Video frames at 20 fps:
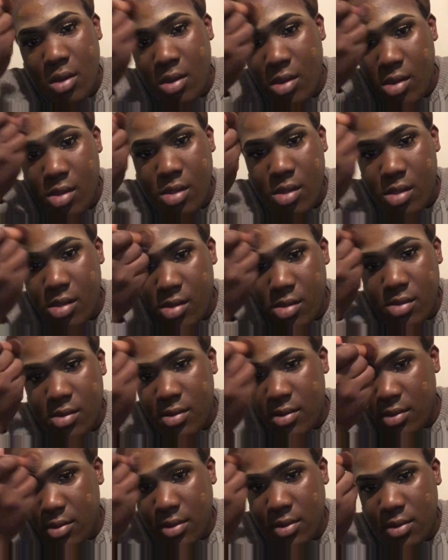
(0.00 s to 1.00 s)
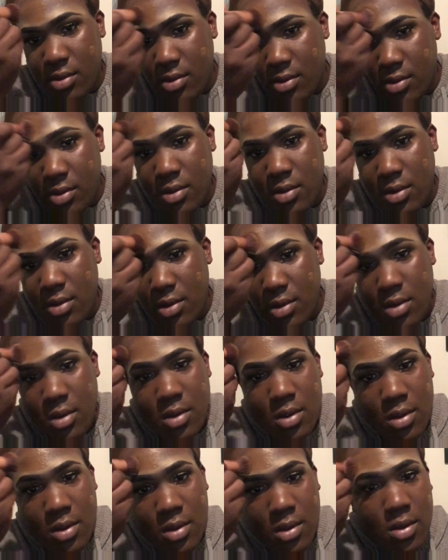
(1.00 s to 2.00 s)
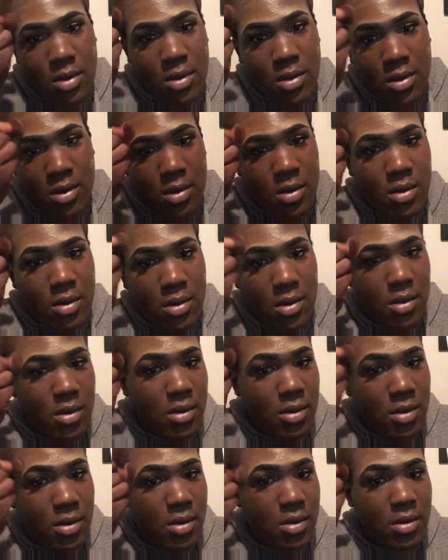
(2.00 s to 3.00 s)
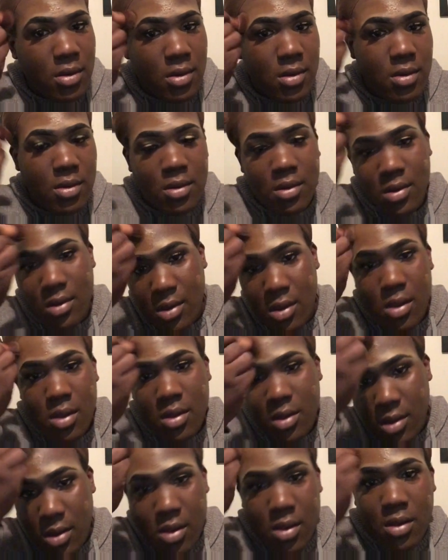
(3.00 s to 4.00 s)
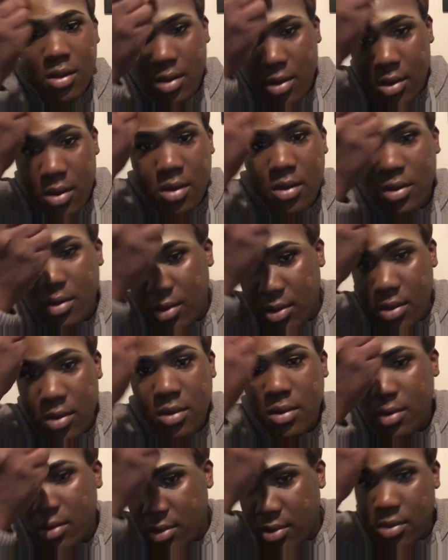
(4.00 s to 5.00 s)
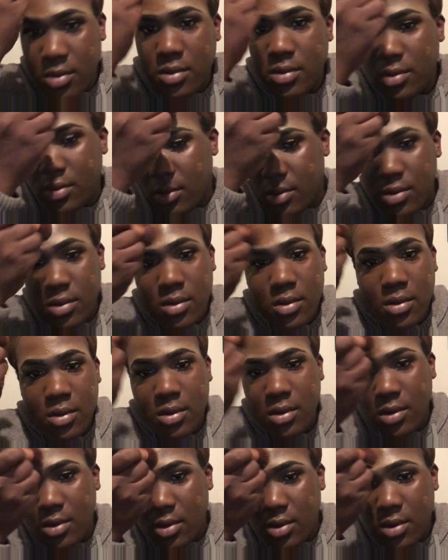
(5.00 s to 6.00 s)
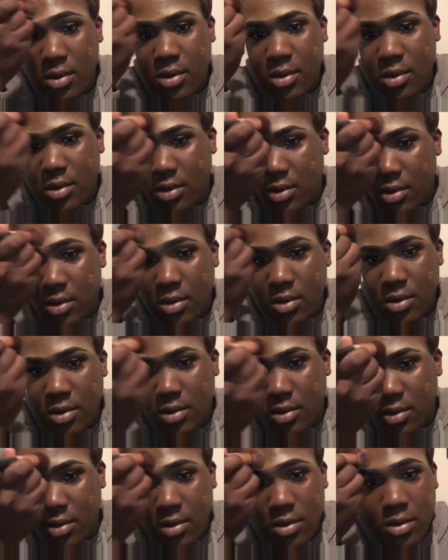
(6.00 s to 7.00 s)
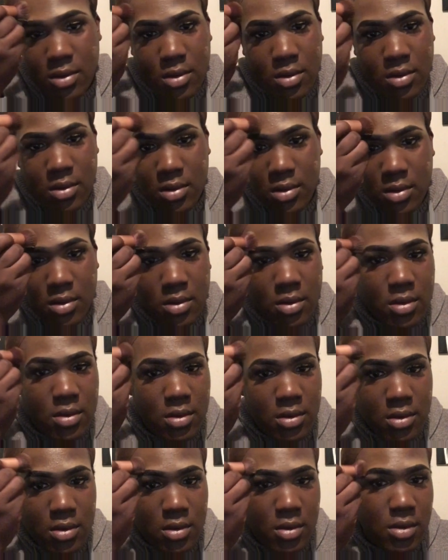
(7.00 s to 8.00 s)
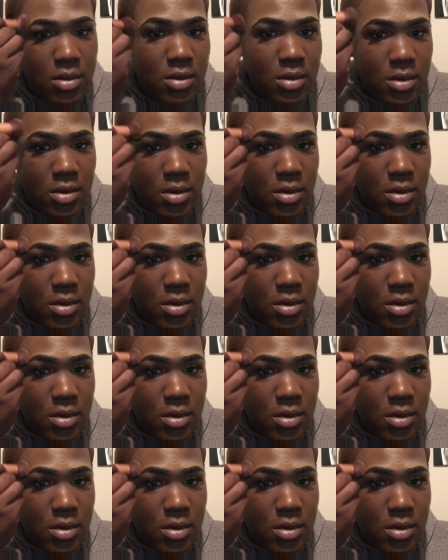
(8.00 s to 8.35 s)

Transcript: And a trick that I've learned with my eyebrows when applying foundation is to pull the concealer